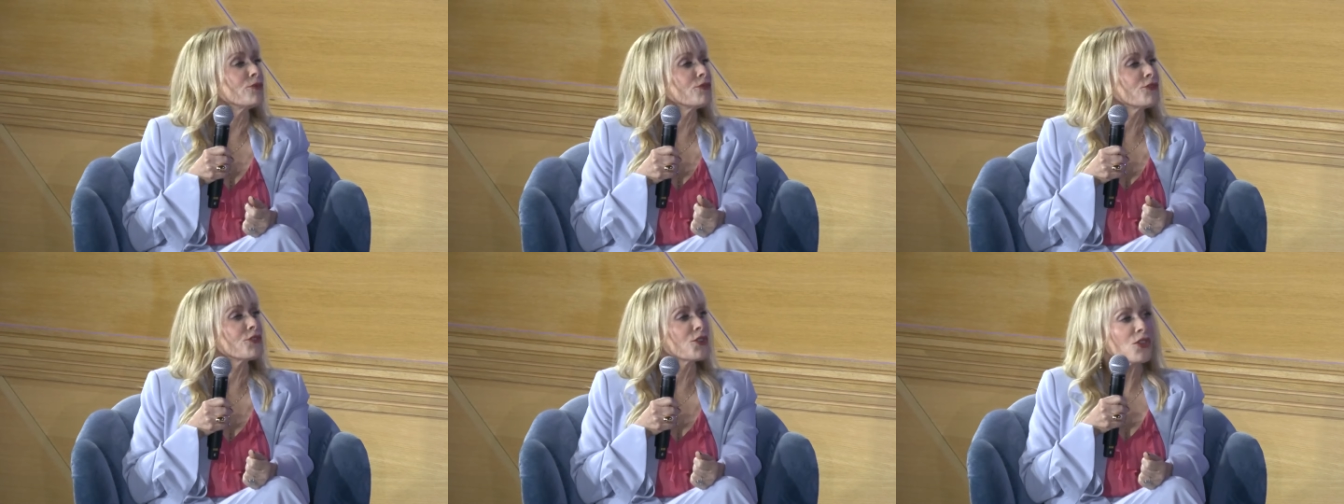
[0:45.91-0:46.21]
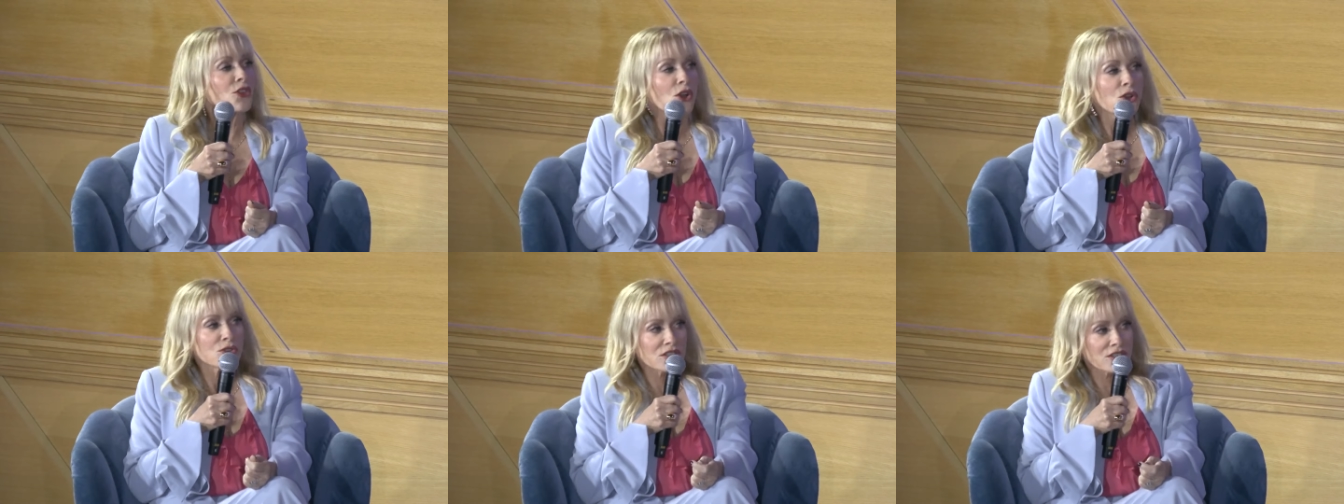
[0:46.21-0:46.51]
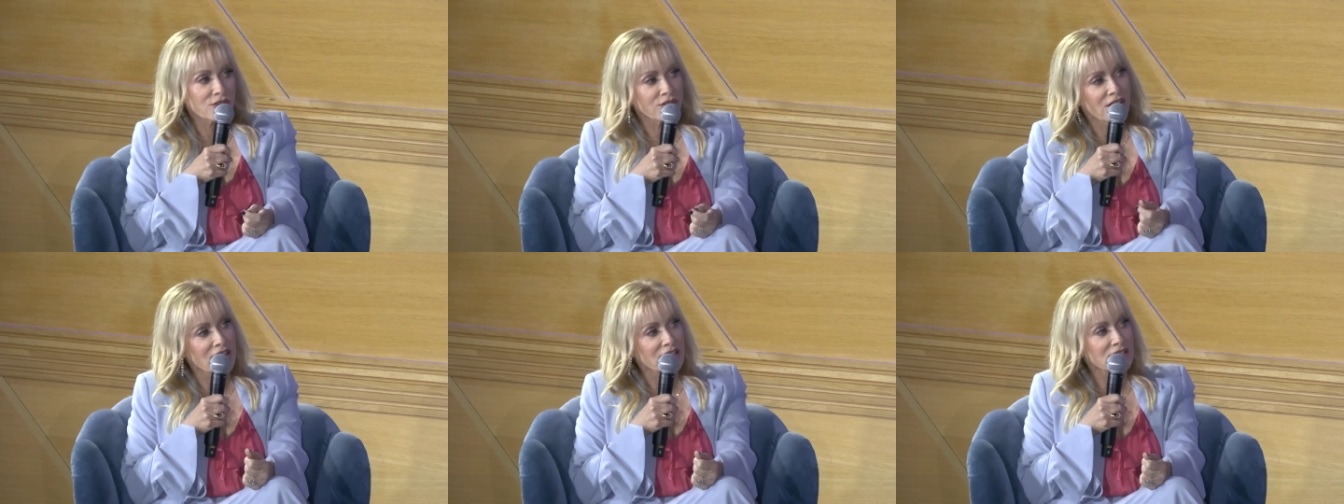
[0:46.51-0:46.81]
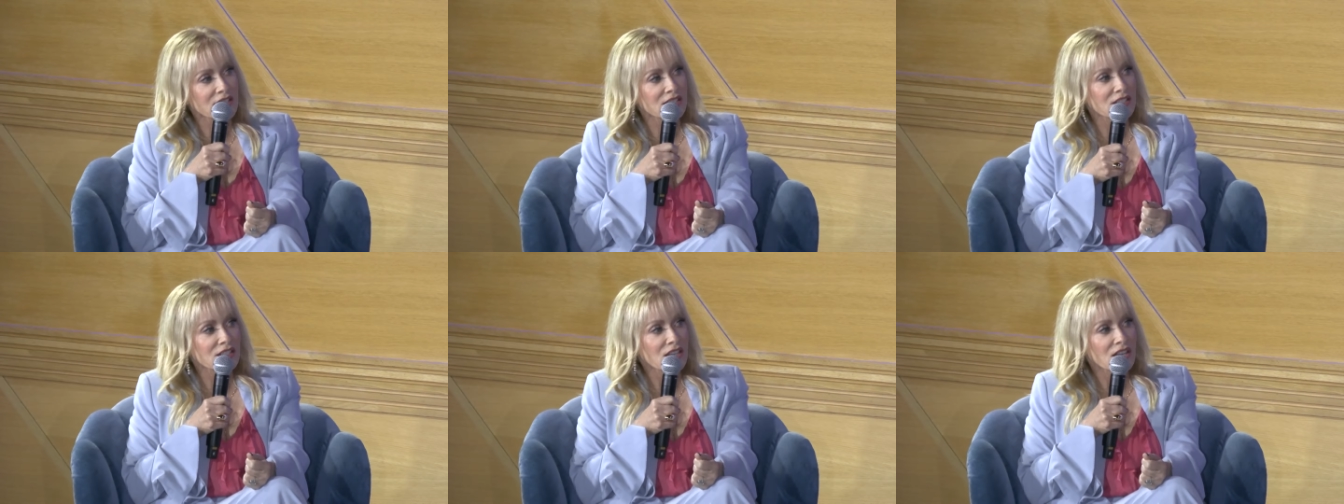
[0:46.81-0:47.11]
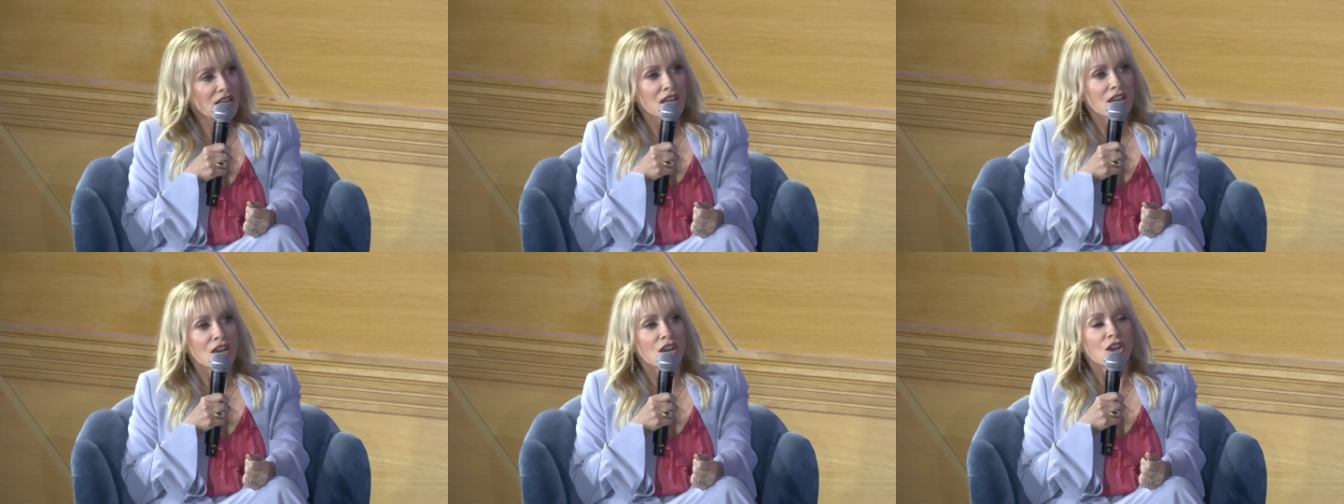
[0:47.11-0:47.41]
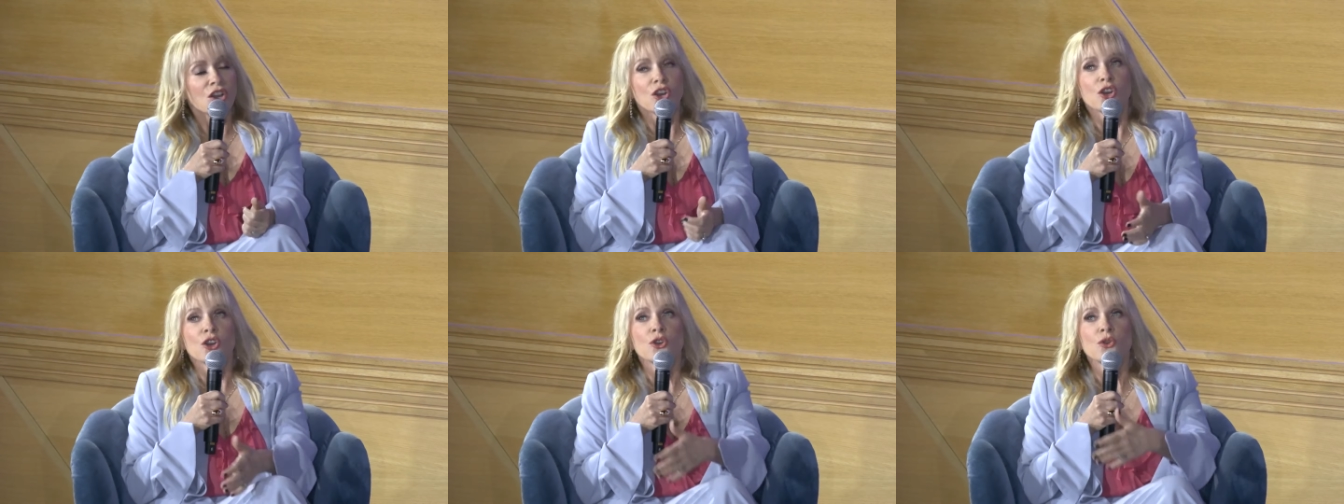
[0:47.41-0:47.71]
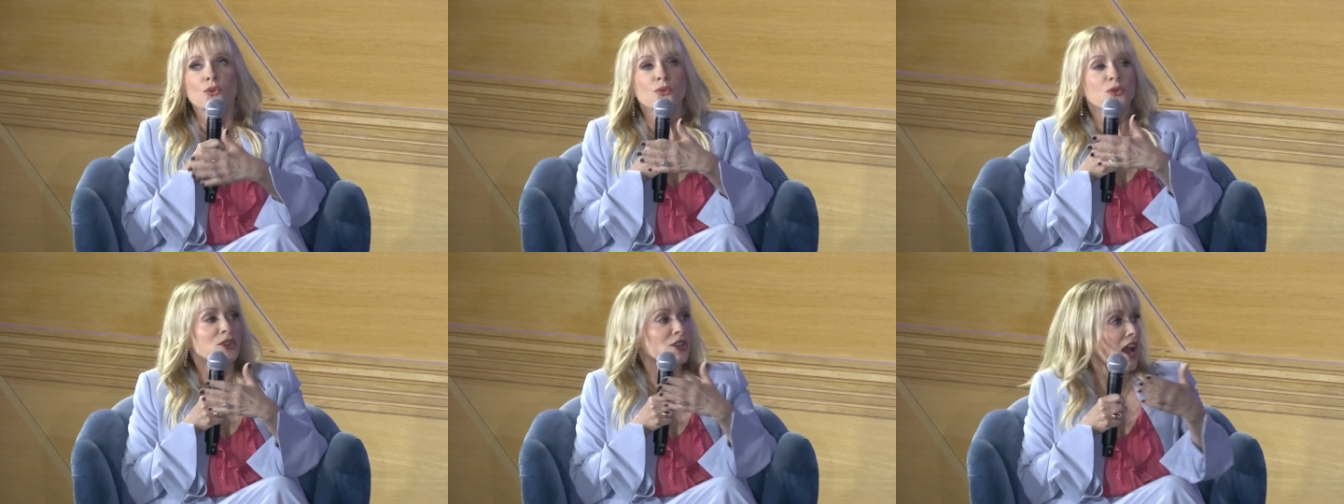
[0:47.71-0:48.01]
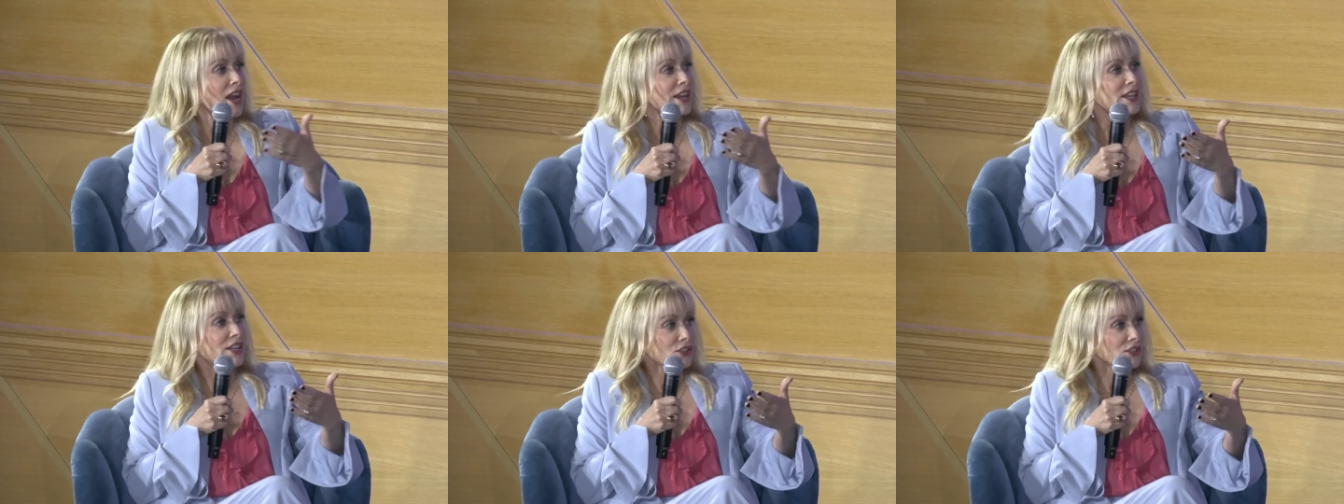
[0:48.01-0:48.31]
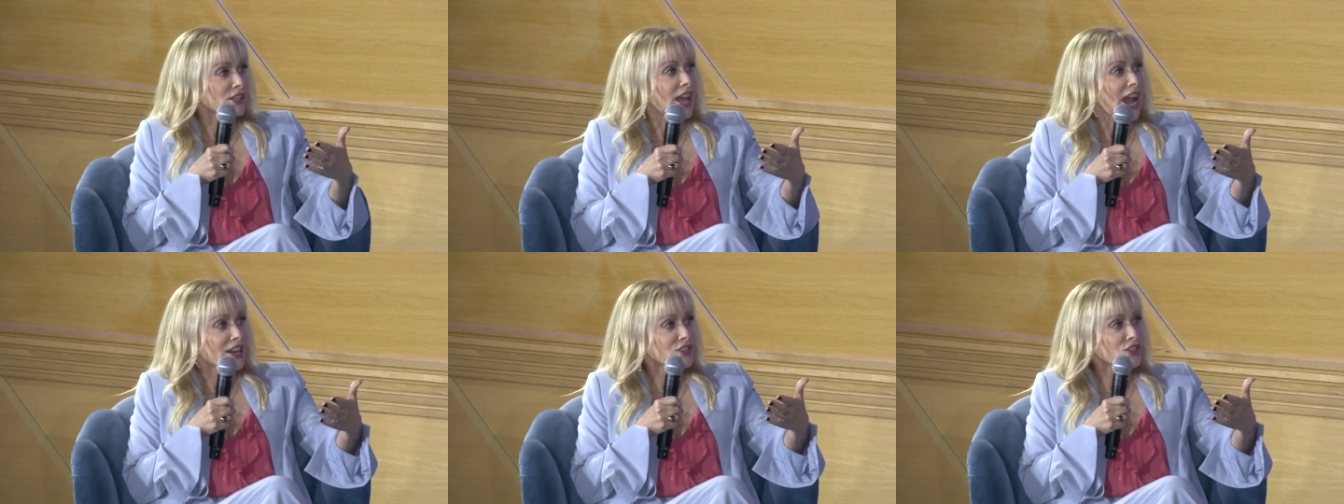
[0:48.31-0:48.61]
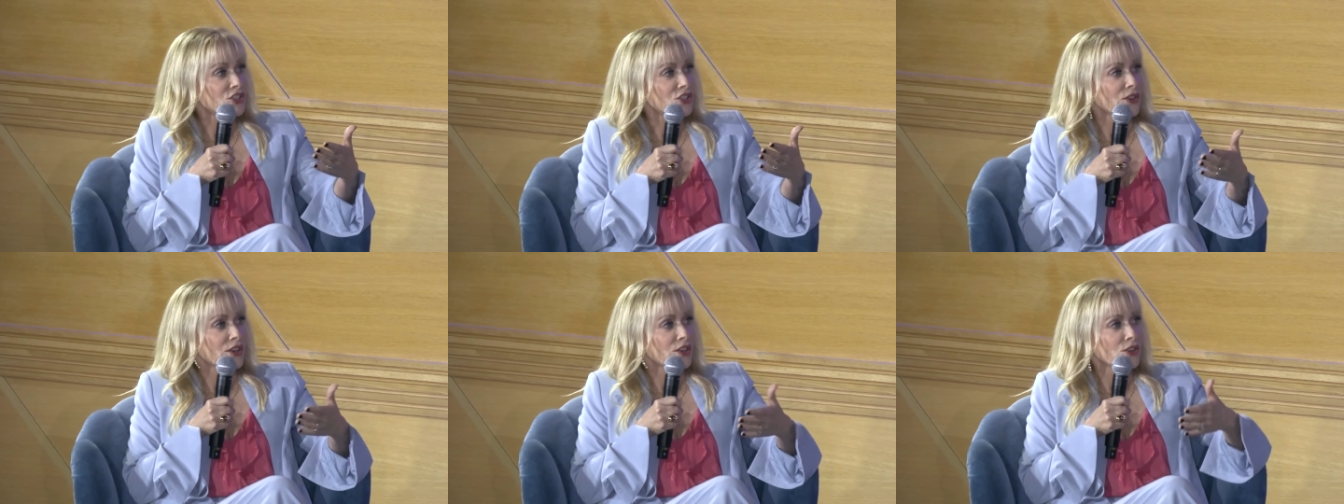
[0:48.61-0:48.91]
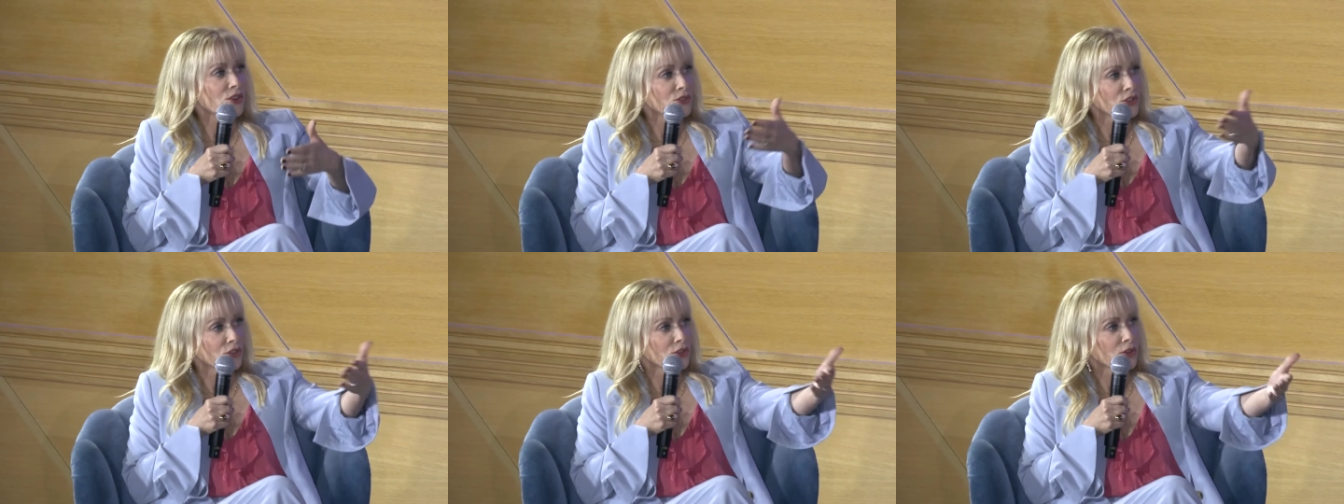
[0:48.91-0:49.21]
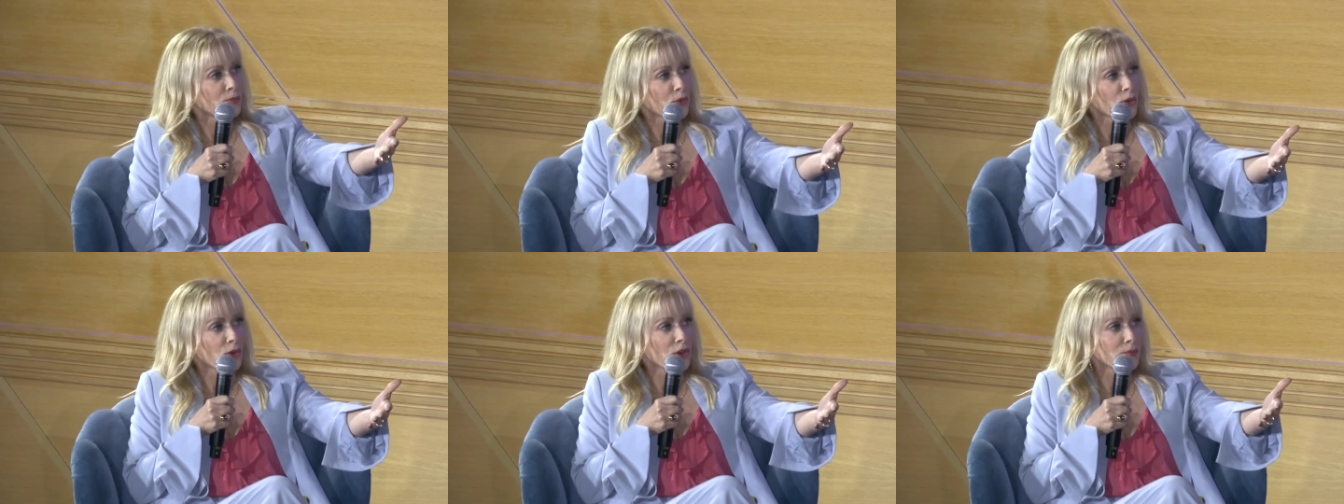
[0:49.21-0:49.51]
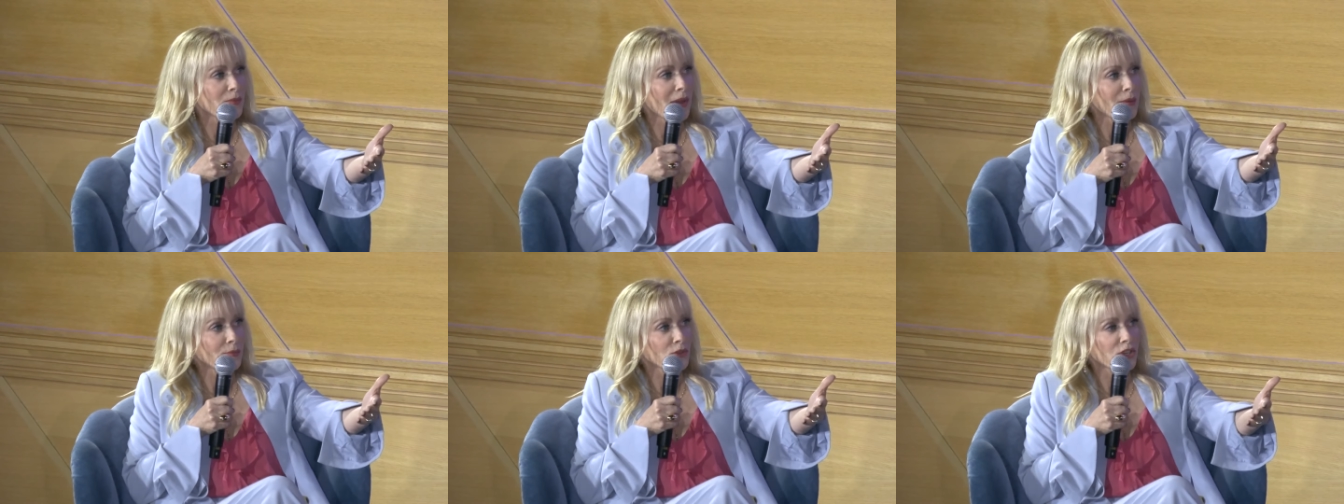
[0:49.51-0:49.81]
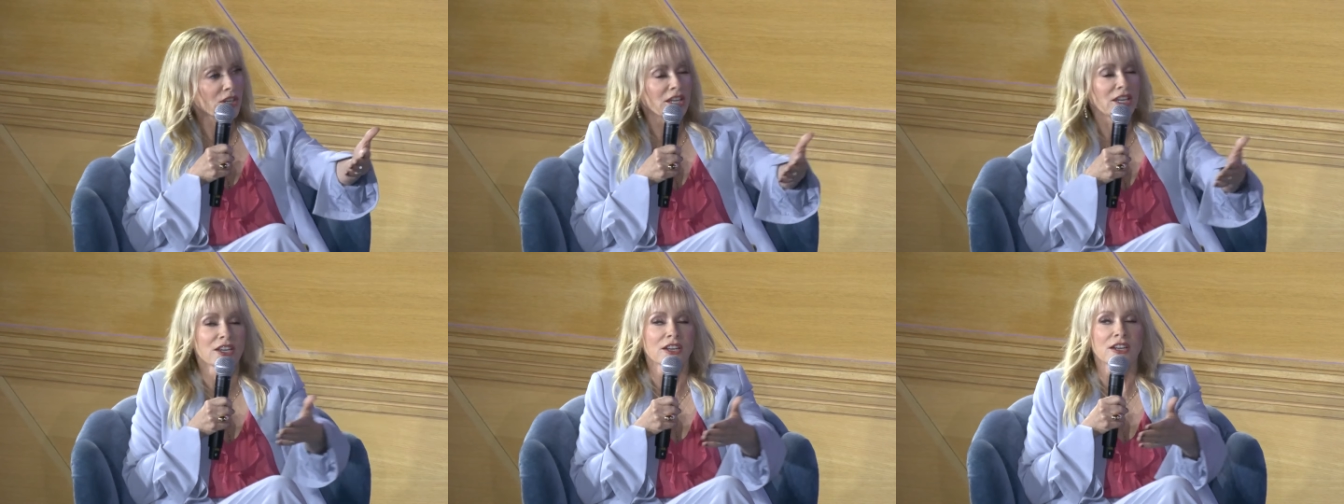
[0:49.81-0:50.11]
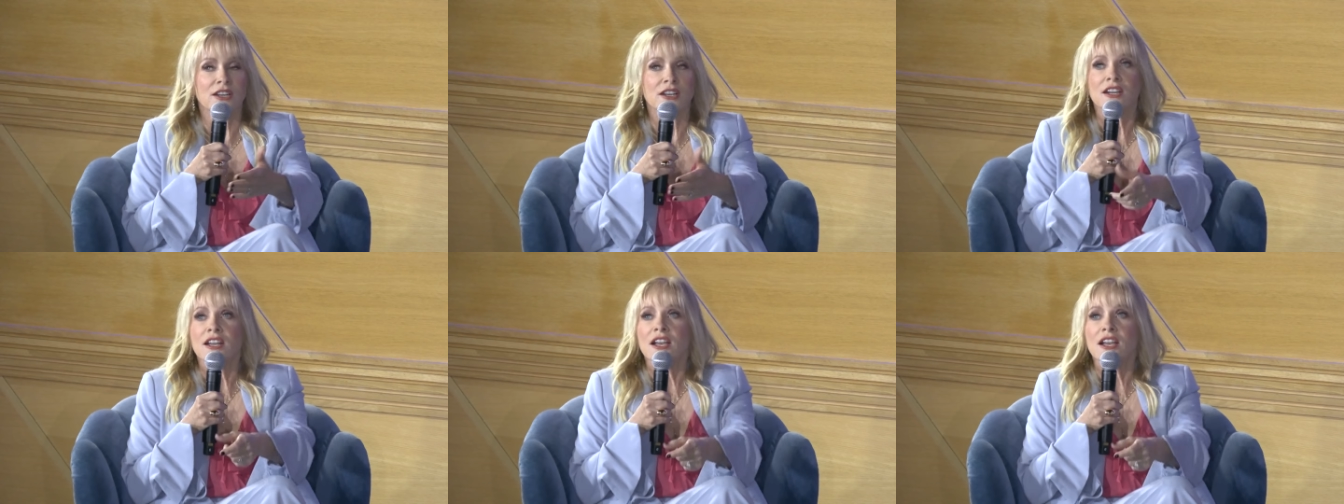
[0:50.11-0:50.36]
For those of us who were not here last year, I know you're a board member here,